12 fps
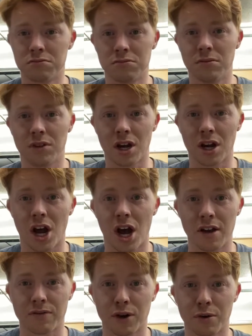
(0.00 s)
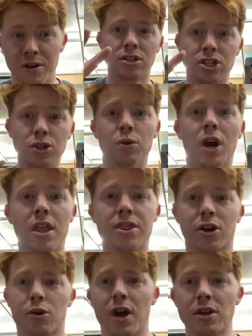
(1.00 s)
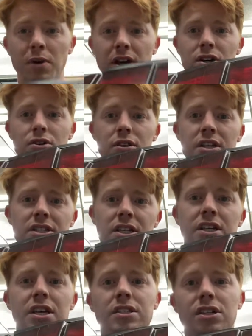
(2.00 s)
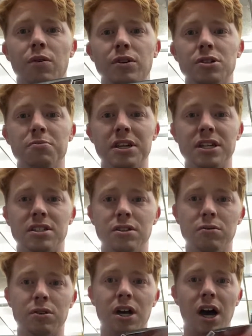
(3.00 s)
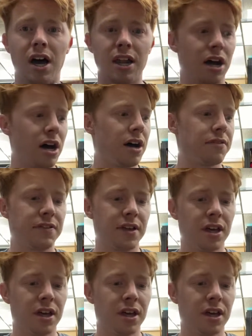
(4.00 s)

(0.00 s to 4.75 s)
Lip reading: They're gone for a reason. Two, the correct way to do this is going to be to cut off